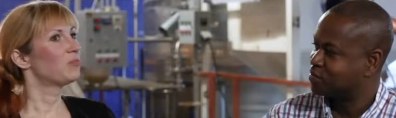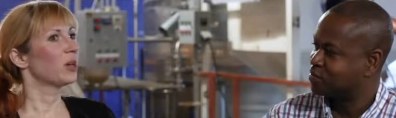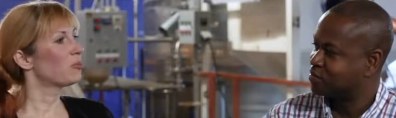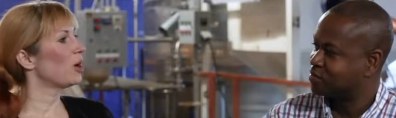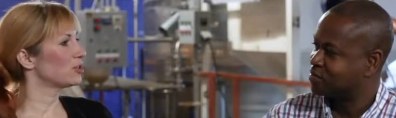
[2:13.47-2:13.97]

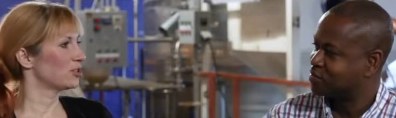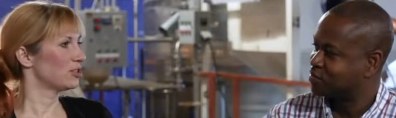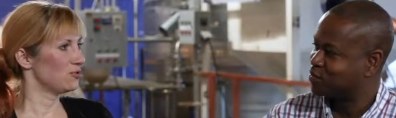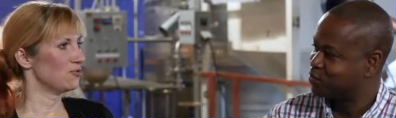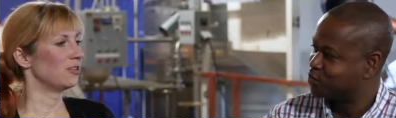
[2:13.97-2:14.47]
Speaker 1: Big pressure
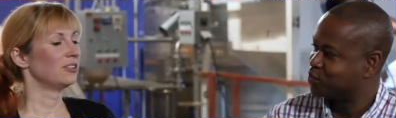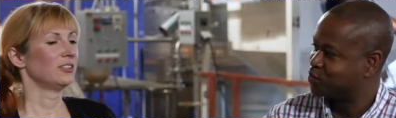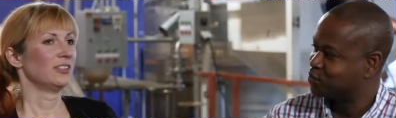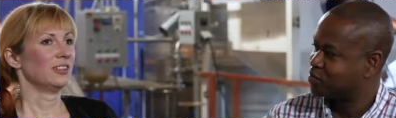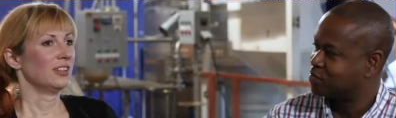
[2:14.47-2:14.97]
to
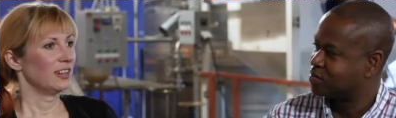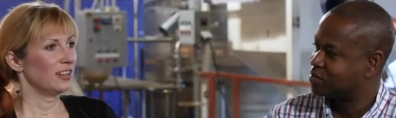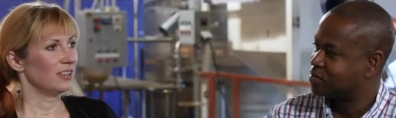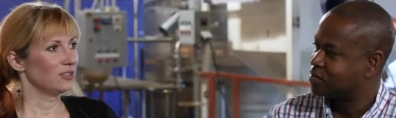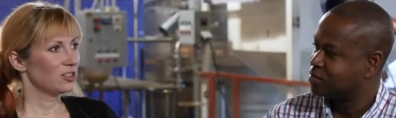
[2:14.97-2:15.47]

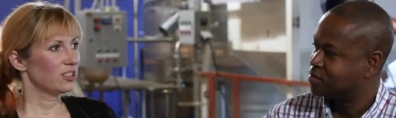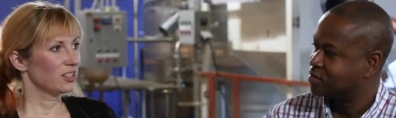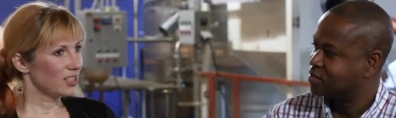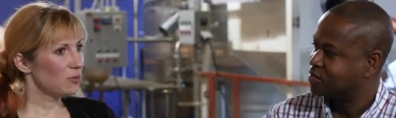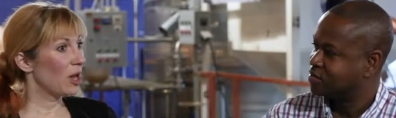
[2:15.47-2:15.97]
uh, just to
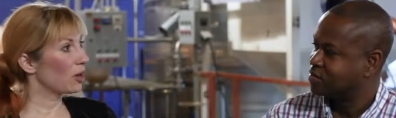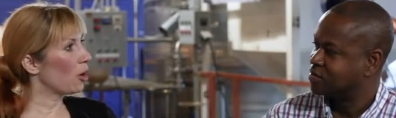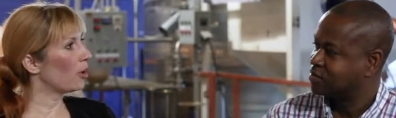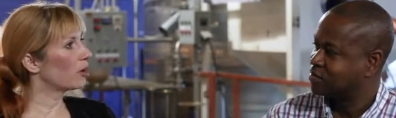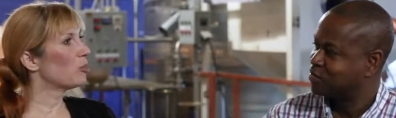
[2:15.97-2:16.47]
keep that
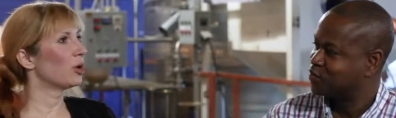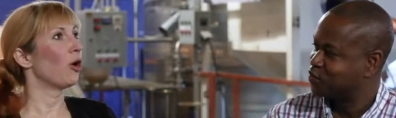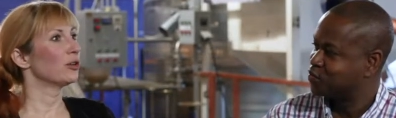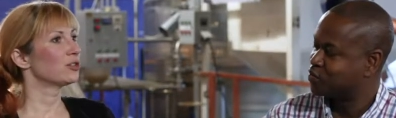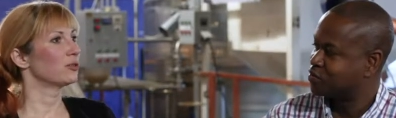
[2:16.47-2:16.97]
going, but
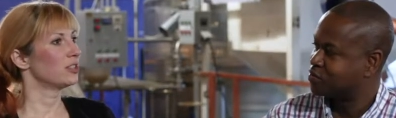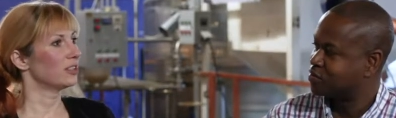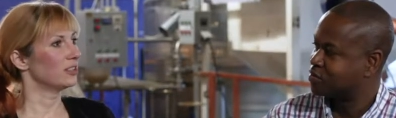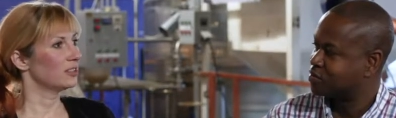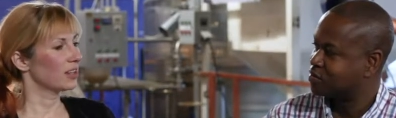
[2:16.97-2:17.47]
also
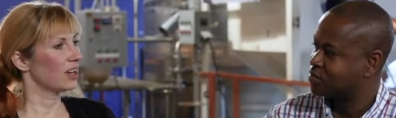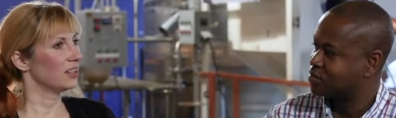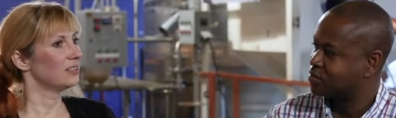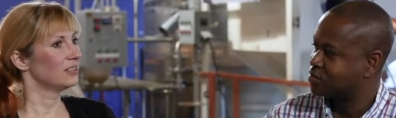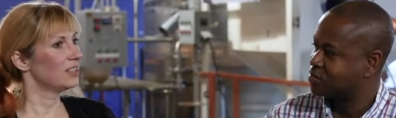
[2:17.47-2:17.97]
to, to kind of
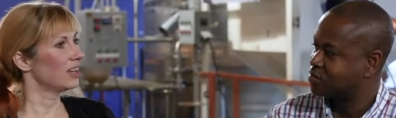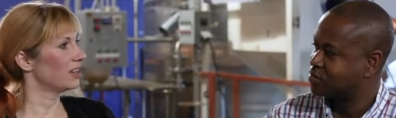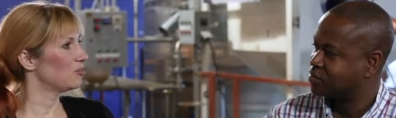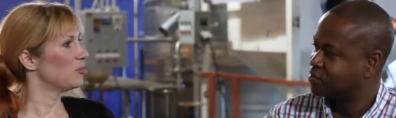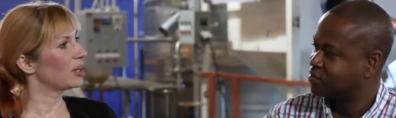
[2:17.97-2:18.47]
take
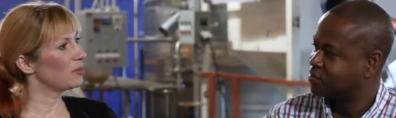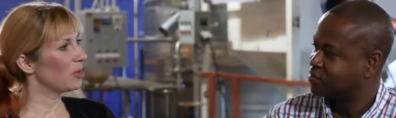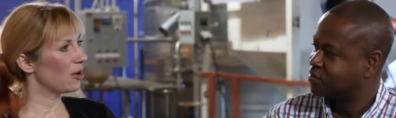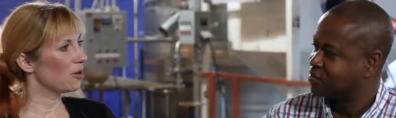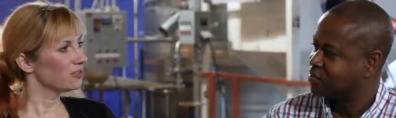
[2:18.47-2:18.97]
it and make it
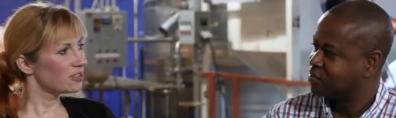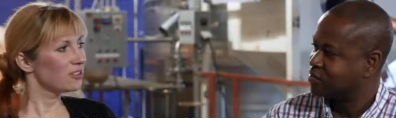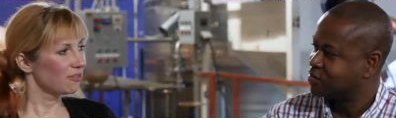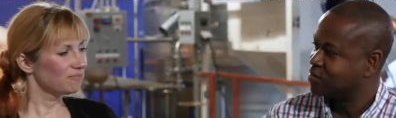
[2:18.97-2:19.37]
my own. So.